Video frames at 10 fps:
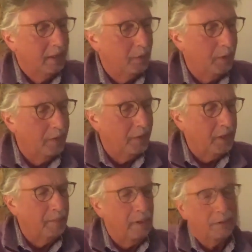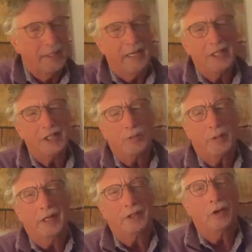I think about kids when
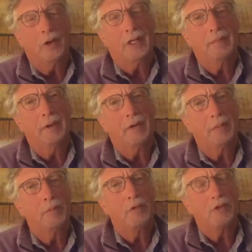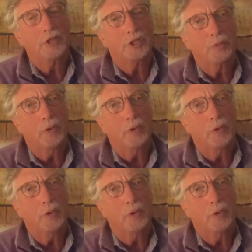I talk about emotions with